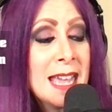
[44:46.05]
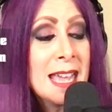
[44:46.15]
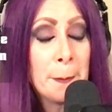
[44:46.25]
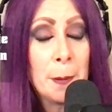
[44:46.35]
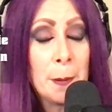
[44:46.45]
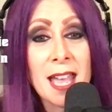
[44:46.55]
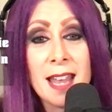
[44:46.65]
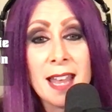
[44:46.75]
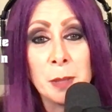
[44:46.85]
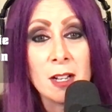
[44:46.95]
and put
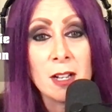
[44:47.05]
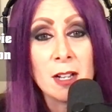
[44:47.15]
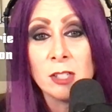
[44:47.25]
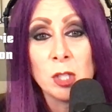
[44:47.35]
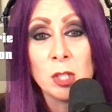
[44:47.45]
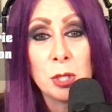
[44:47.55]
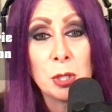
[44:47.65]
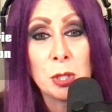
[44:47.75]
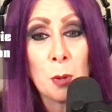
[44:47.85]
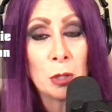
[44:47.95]
that up on YouTube,